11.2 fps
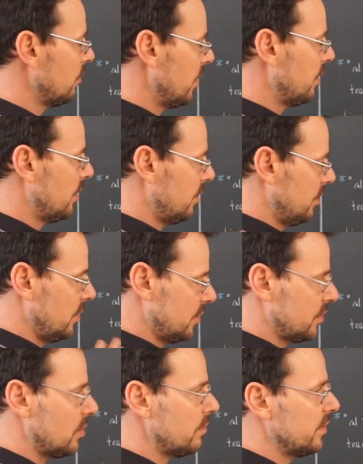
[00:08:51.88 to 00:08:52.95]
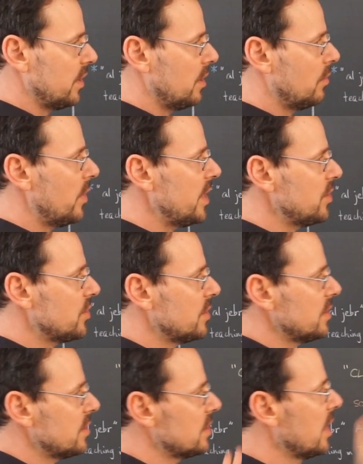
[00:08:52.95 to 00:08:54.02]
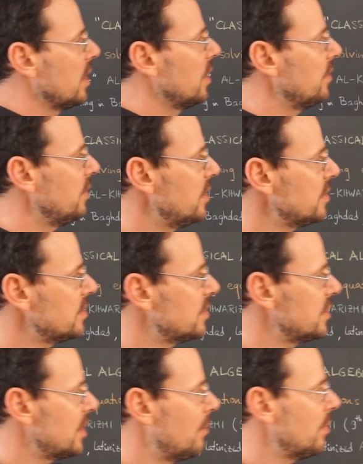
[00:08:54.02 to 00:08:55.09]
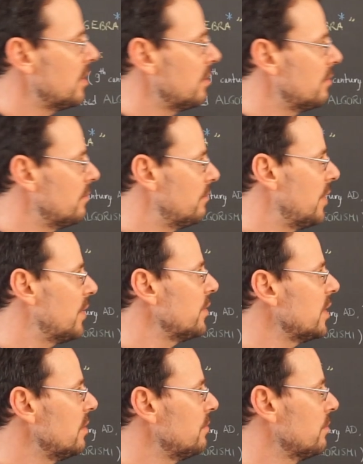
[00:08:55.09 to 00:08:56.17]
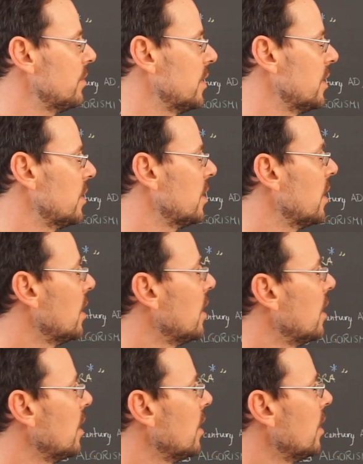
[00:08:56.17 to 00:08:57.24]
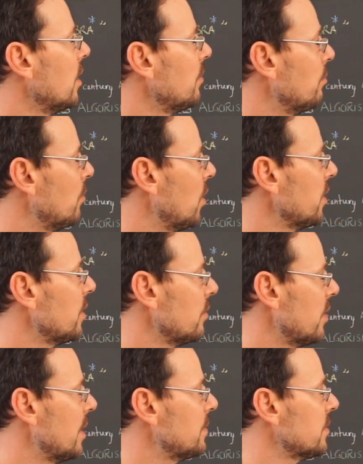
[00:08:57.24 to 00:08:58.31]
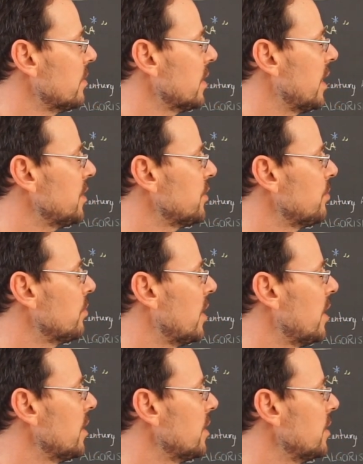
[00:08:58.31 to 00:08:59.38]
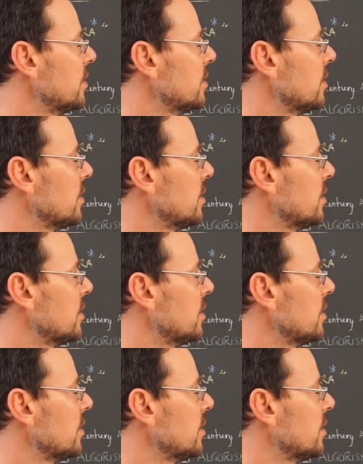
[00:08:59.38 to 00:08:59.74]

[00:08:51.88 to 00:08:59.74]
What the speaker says: with solving equations, this is something very different. Modern or abstract algebra is